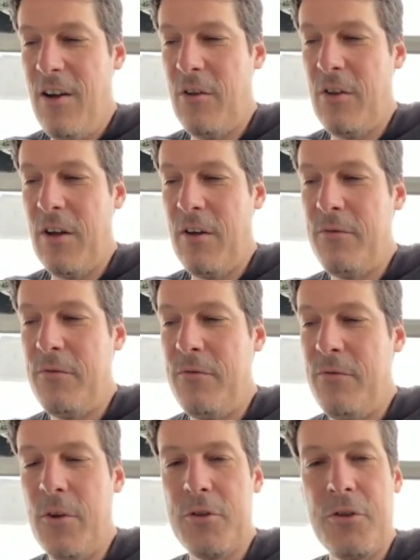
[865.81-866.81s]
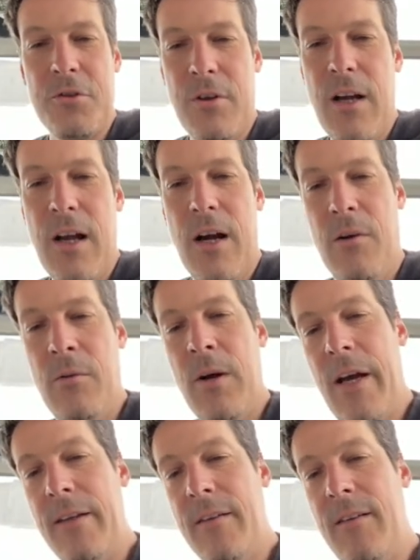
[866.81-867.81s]
and for sure our
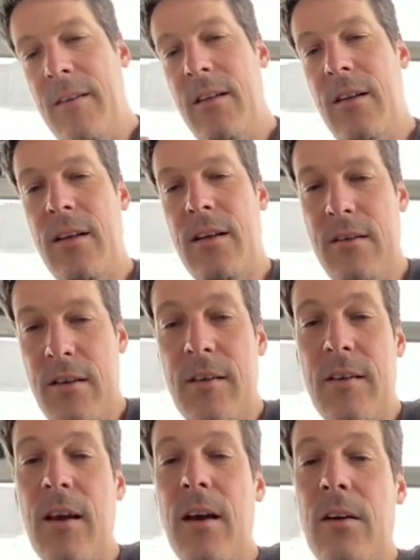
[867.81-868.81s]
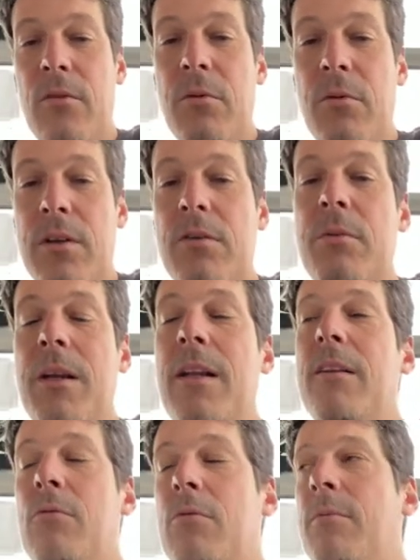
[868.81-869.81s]
idea this year was really
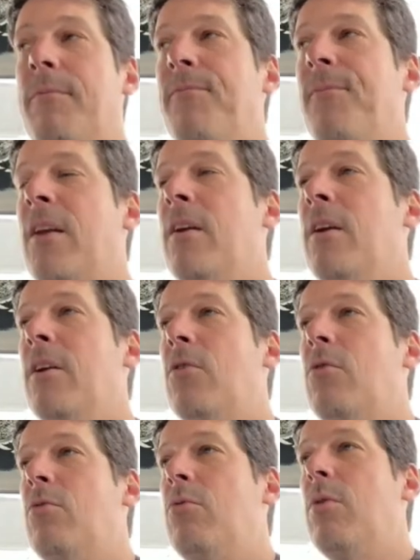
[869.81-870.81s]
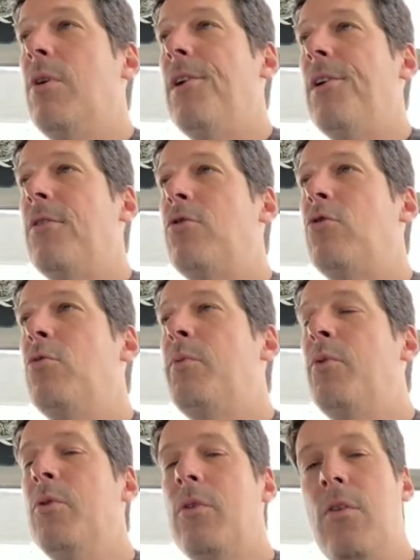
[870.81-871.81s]
to to uh, to
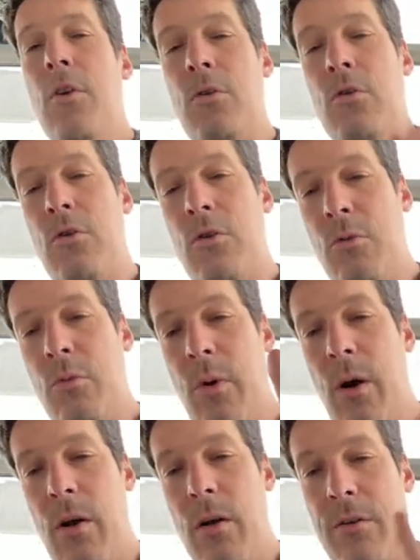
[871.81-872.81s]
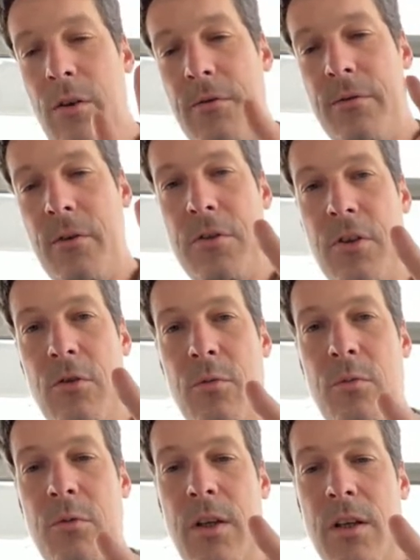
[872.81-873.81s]
put the two worlds of Roger
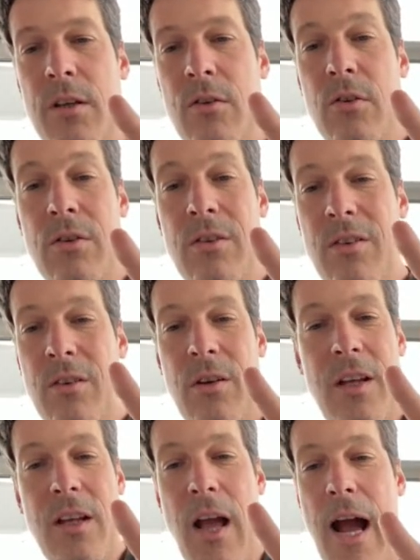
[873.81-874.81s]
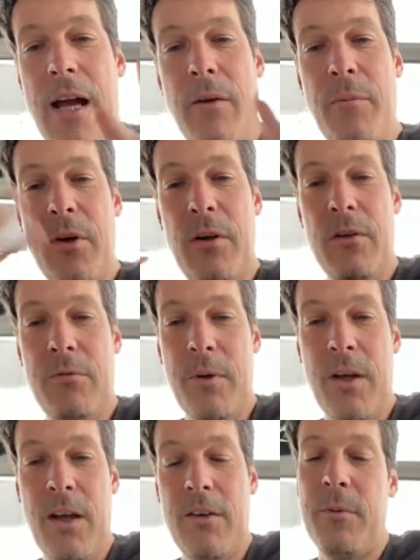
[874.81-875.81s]
Dubuis, the, the hyper
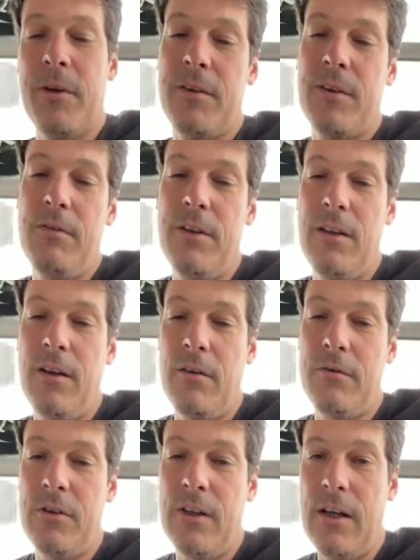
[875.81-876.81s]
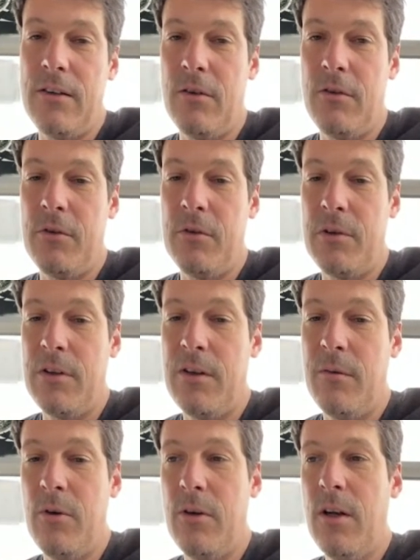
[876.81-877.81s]
expressivity of the Knight of the
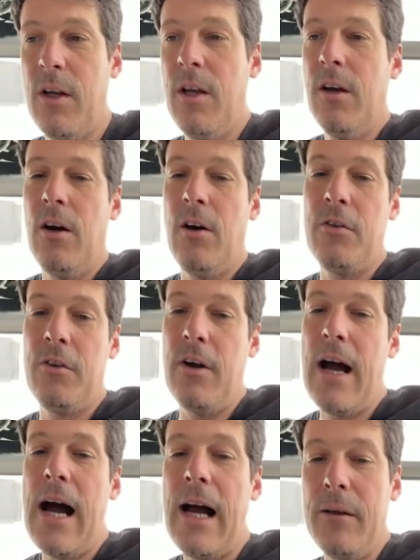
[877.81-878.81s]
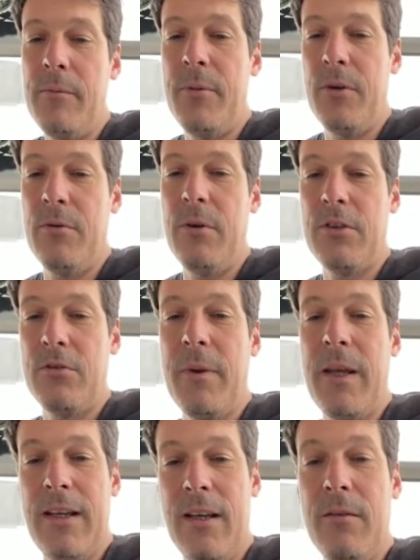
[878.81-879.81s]
table, on the hyper
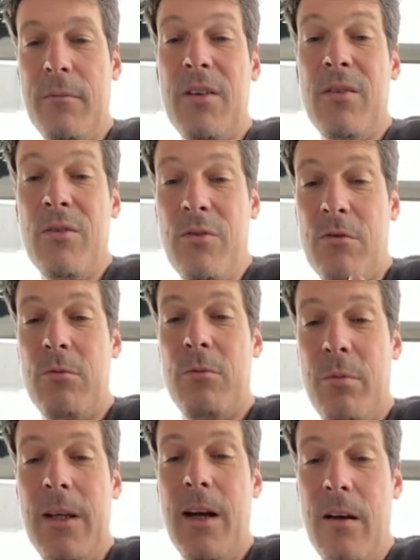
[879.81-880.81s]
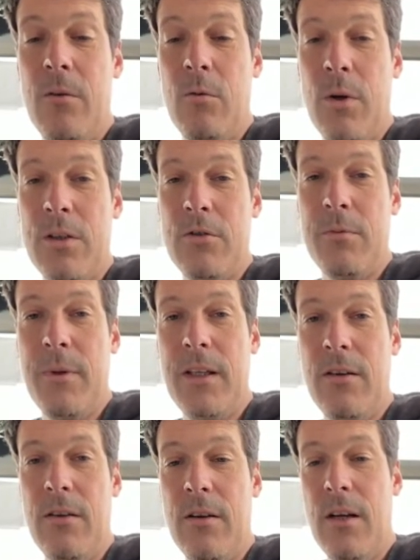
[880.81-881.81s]
watchmaking because we are a
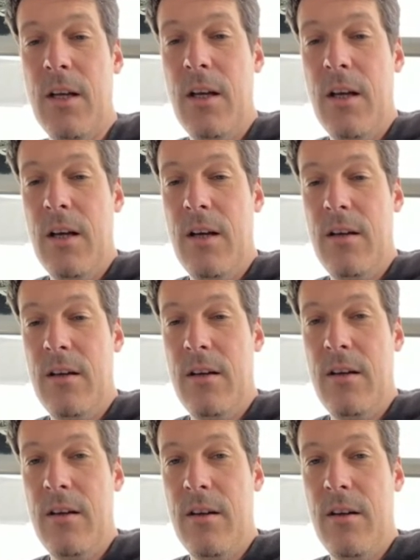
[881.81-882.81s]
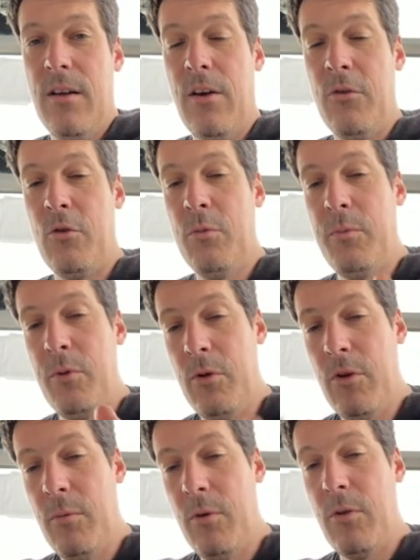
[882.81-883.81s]
watchmaker, uh, and to put
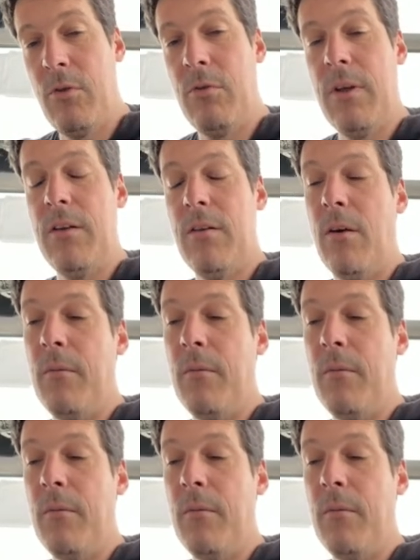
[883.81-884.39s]
the both together.